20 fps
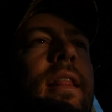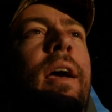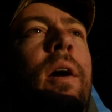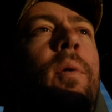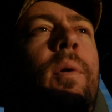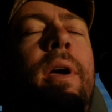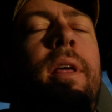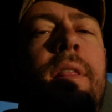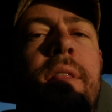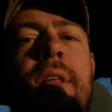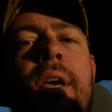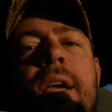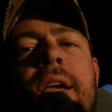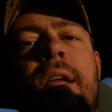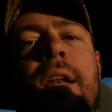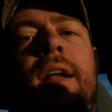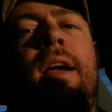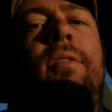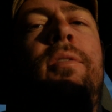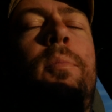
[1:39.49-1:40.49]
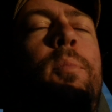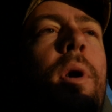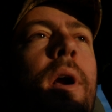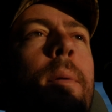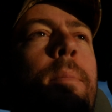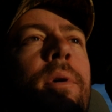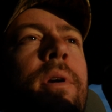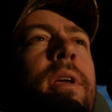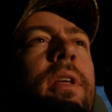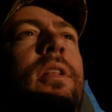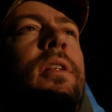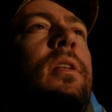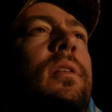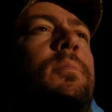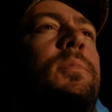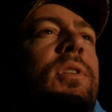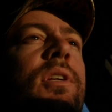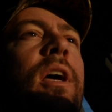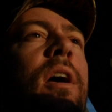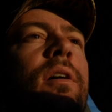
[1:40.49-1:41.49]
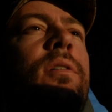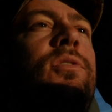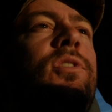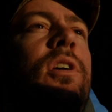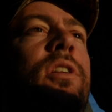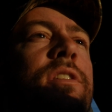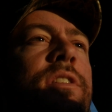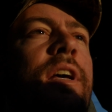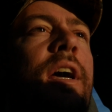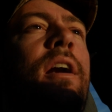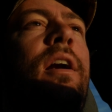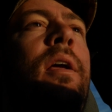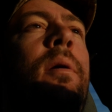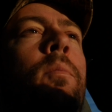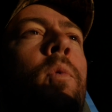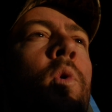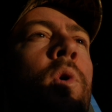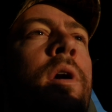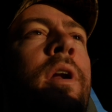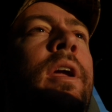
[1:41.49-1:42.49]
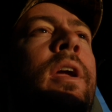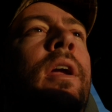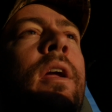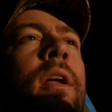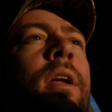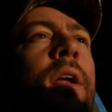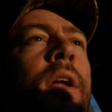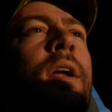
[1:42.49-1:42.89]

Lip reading: That way they can have the property to themselves on Saturday morning,